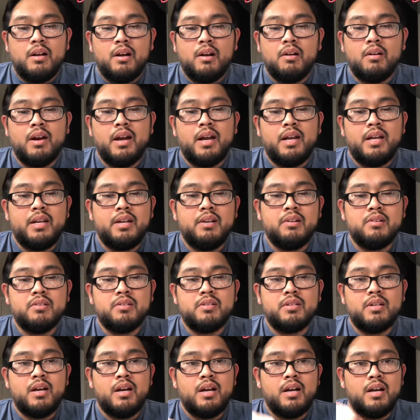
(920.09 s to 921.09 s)
All right,
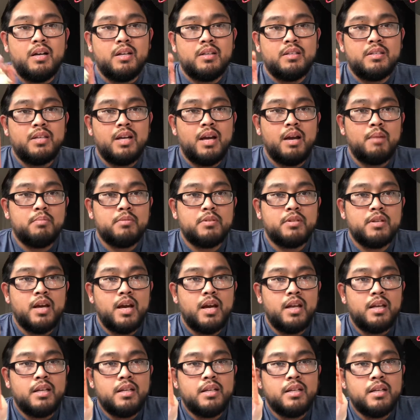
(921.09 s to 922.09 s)
here's a top
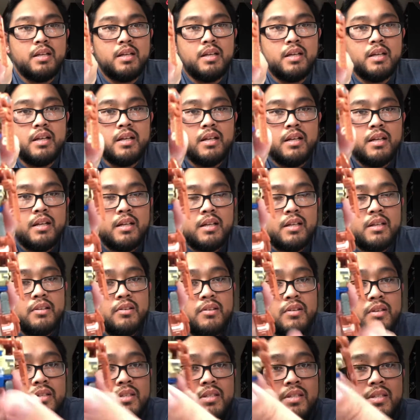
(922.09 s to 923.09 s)
shot.
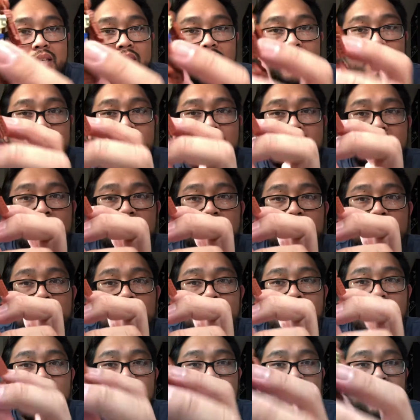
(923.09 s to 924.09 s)
You can see there's
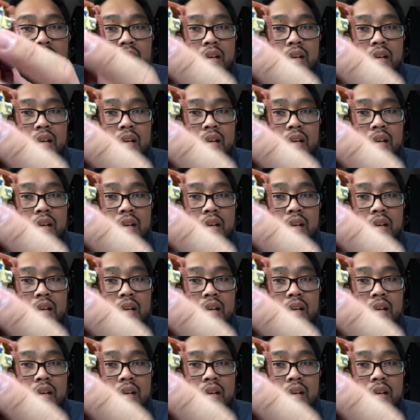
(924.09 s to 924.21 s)
like